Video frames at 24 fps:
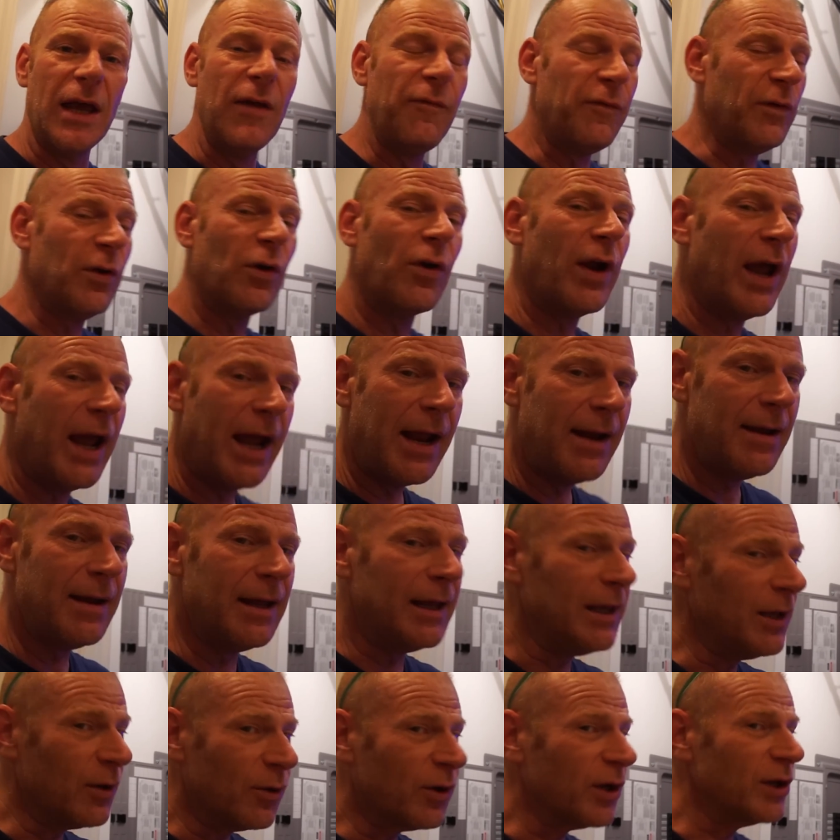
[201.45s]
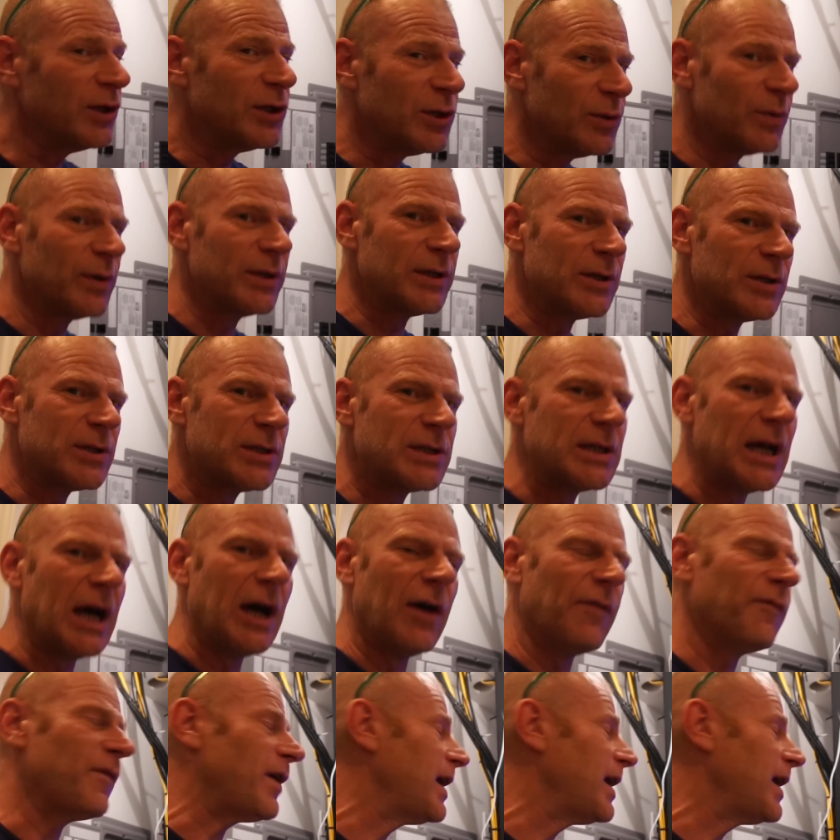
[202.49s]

If you're handy, you can do it yourself.